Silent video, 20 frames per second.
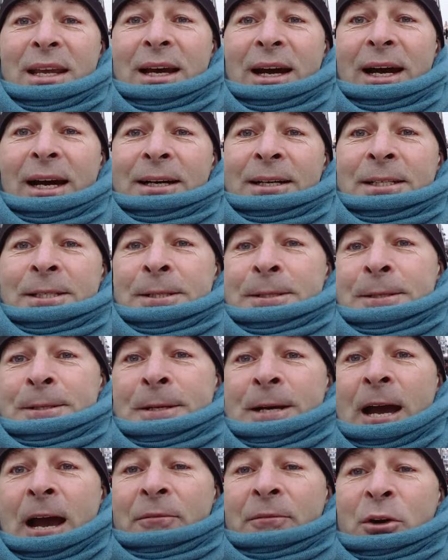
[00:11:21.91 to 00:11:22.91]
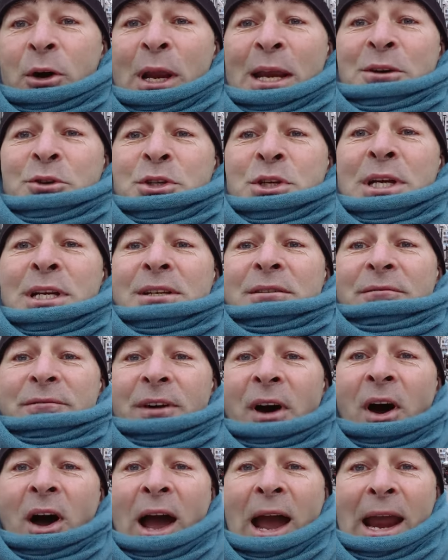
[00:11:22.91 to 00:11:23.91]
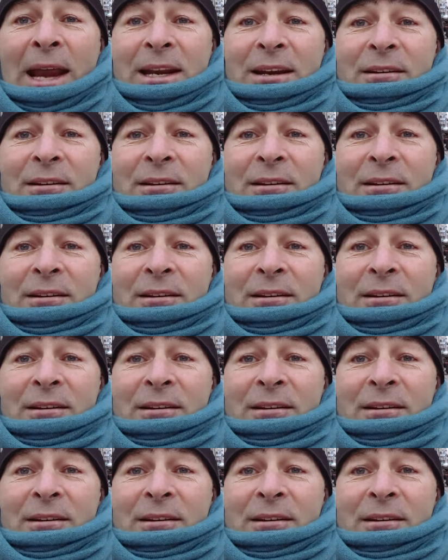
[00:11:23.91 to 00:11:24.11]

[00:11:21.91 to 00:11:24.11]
uh, a very interesting divide.